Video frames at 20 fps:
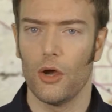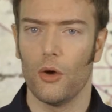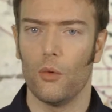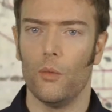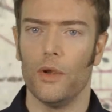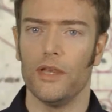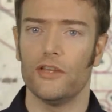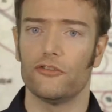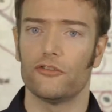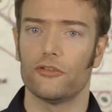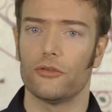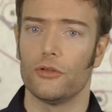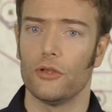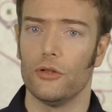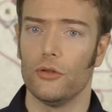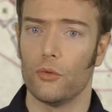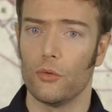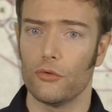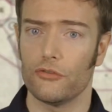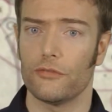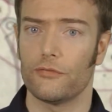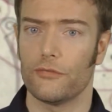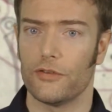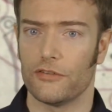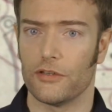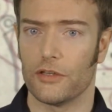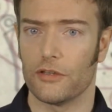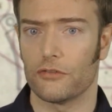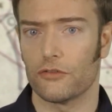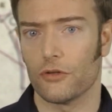which the laws of
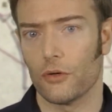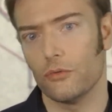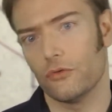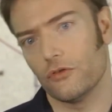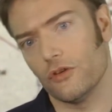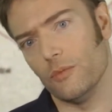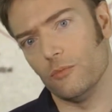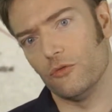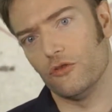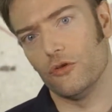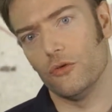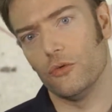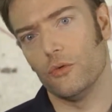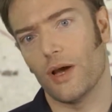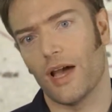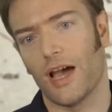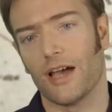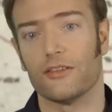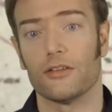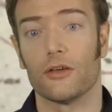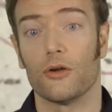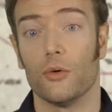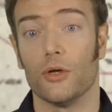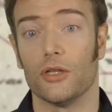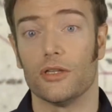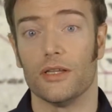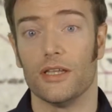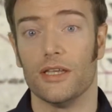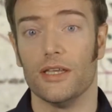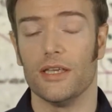physics don't seem to
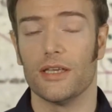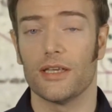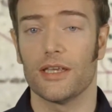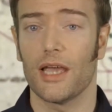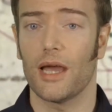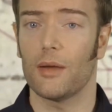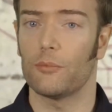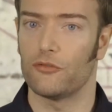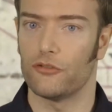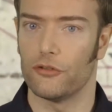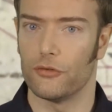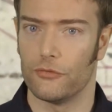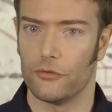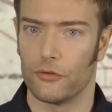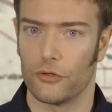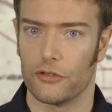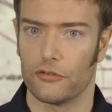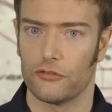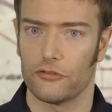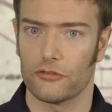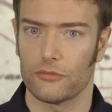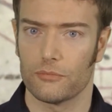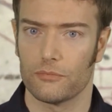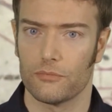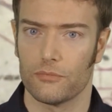adequately capture for us.